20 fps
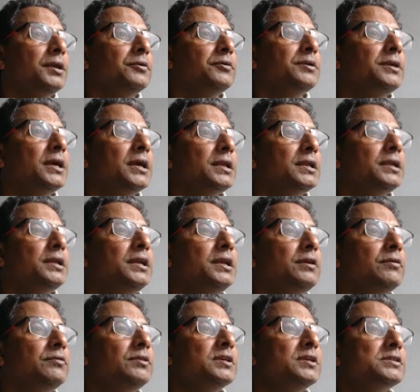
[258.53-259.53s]
You can
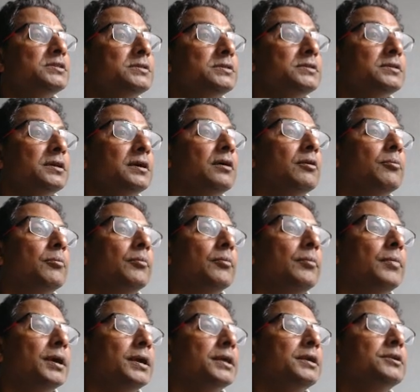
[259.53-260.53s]
give this
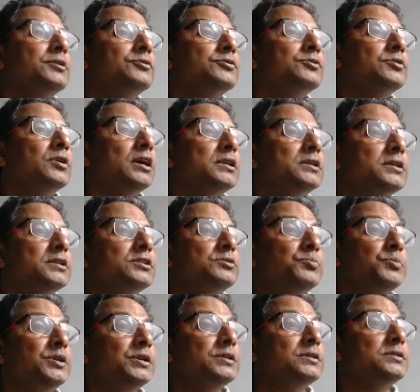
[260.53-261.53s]
button to swatches
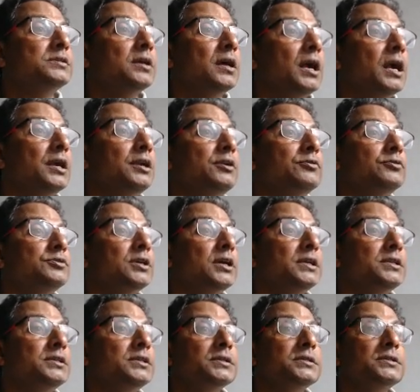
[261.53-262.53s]
means add to
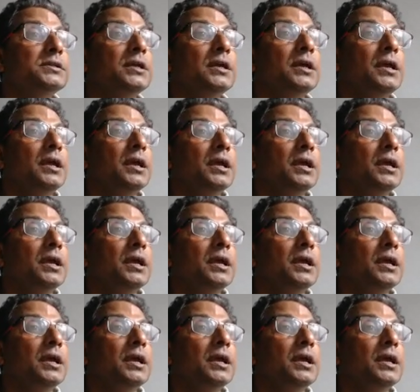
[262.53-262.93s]
swatches.